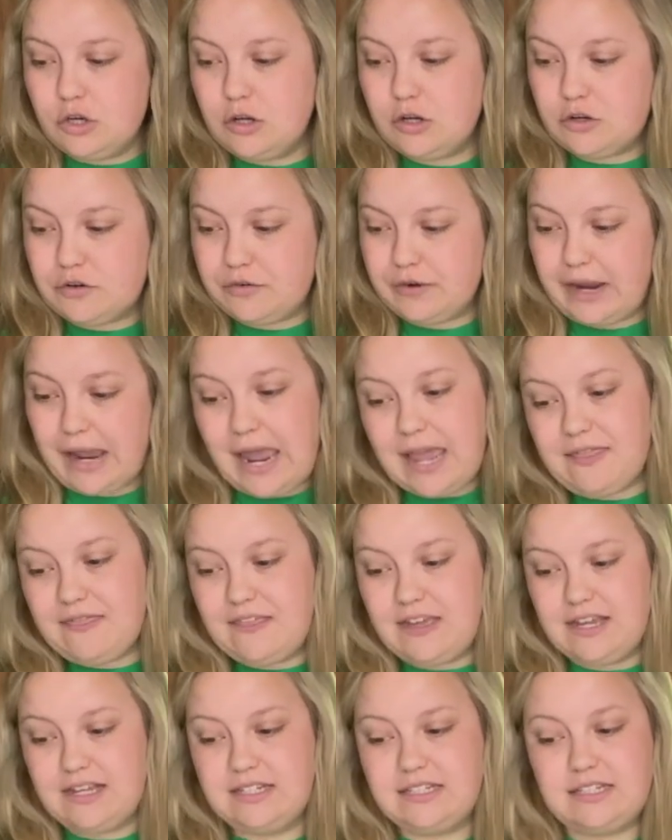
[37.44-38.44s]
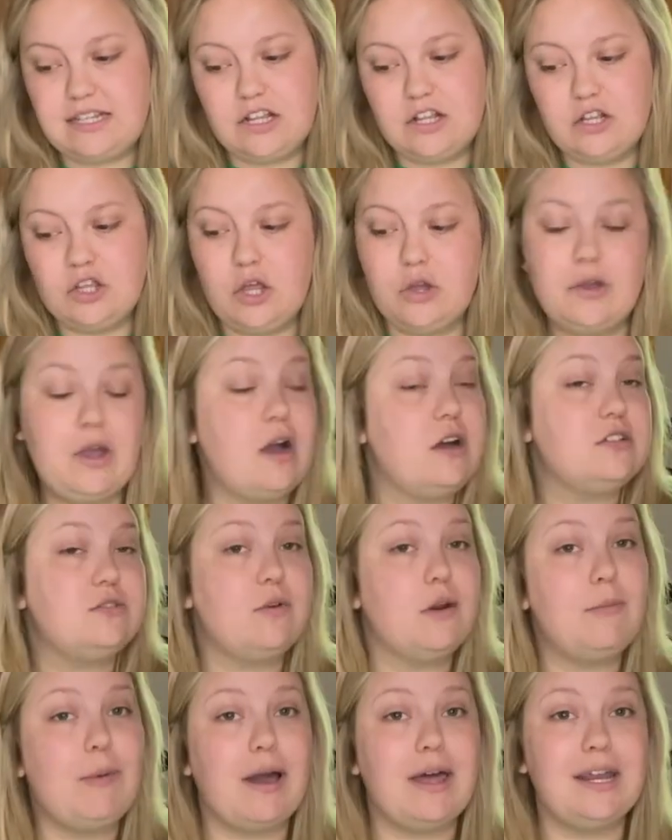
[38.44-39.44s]
create this low-cost
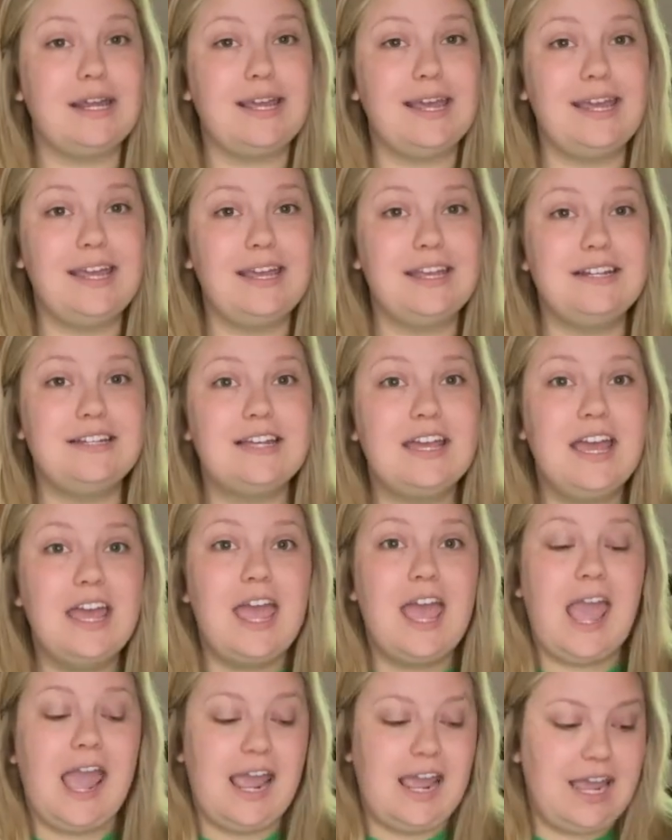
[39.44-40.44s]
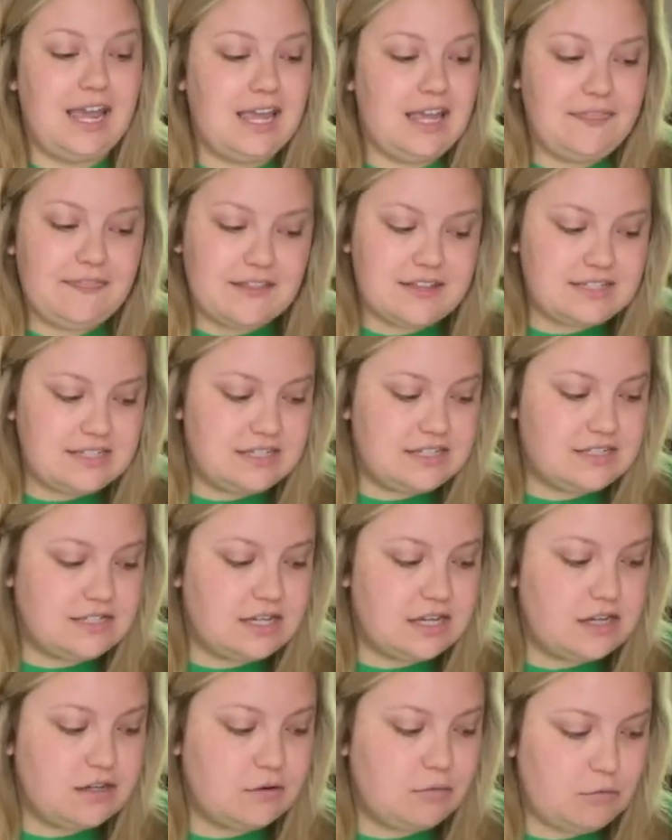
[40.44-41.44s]
robotic hand, and this is,
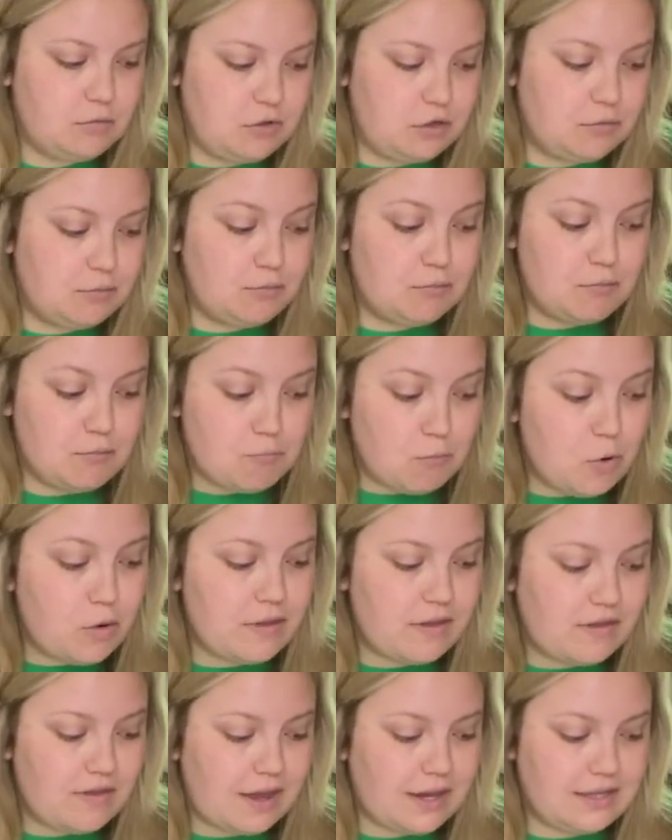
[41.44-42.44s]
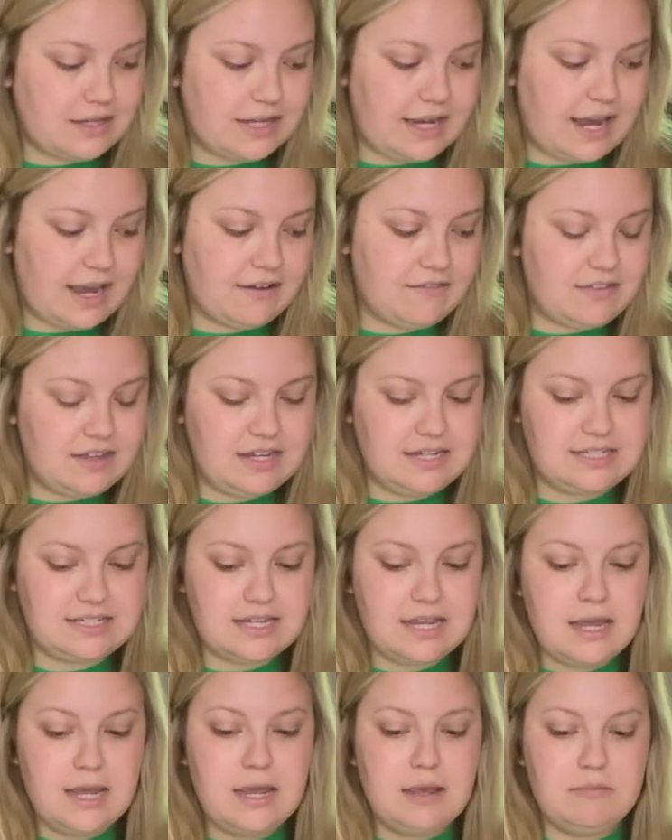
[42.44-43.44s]
you more than likely have these
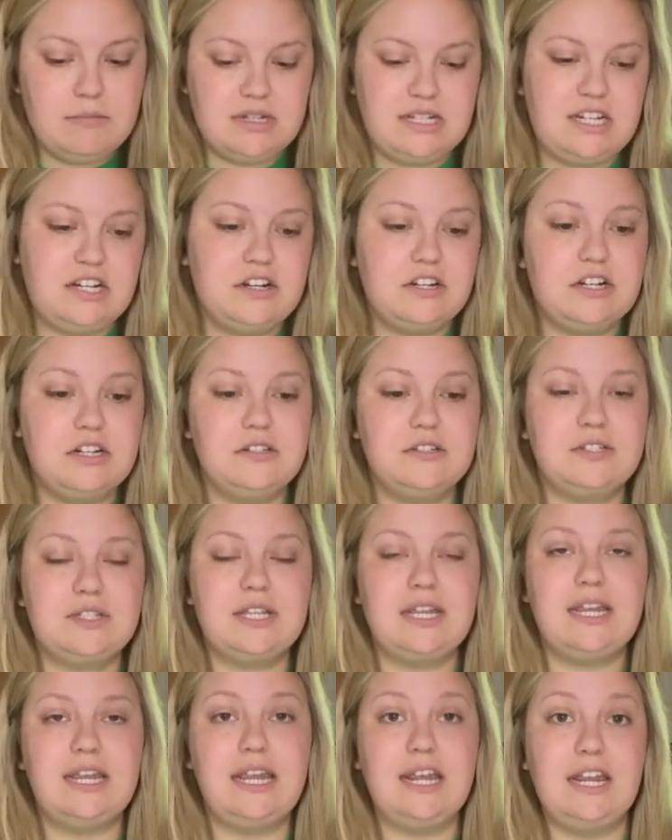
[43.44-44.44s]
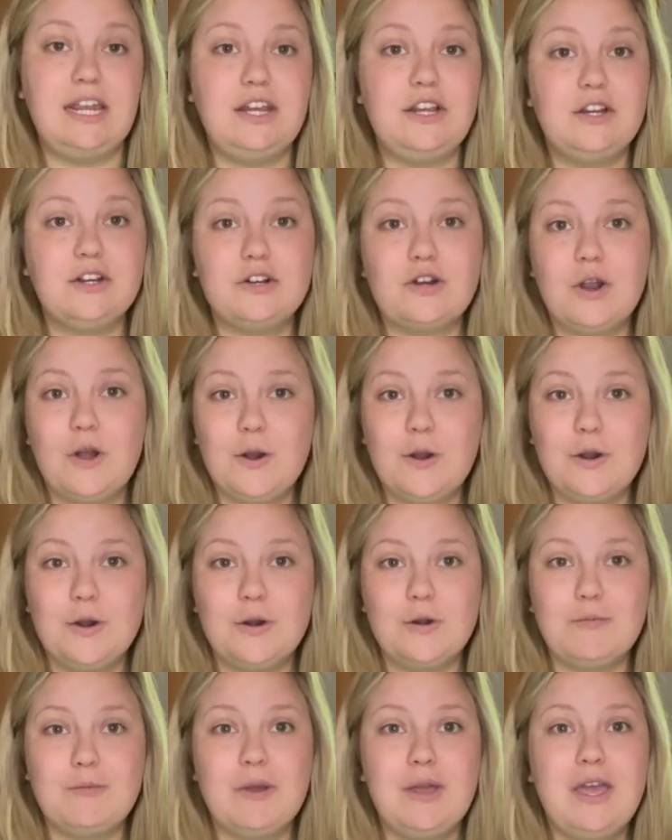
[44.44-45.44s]
materials in your
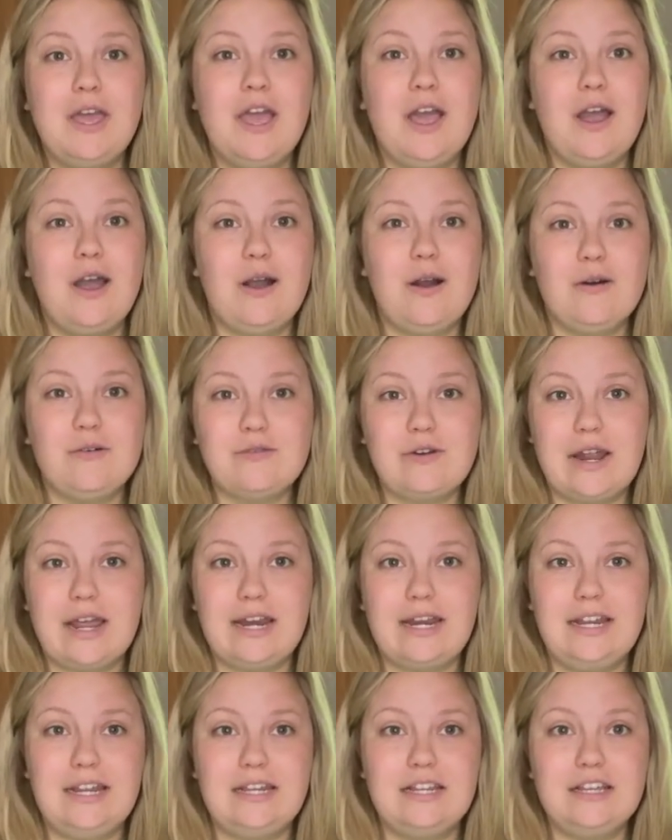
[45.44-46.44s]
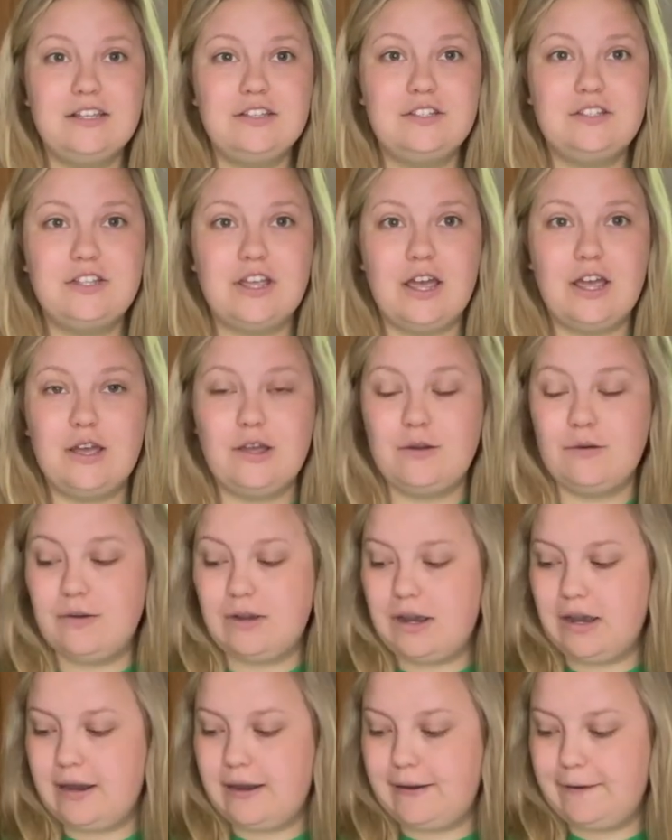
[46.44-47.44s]
home already,
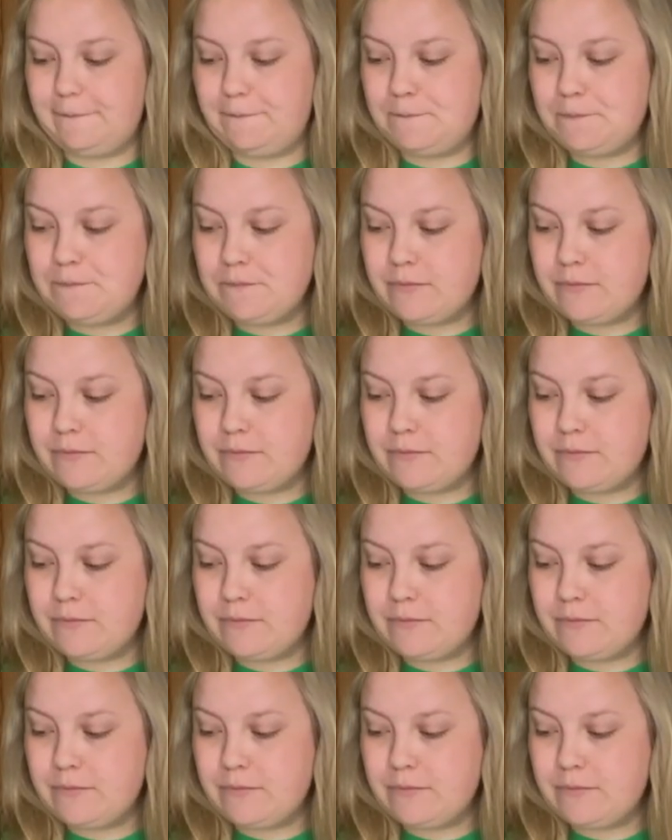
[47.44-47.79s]
so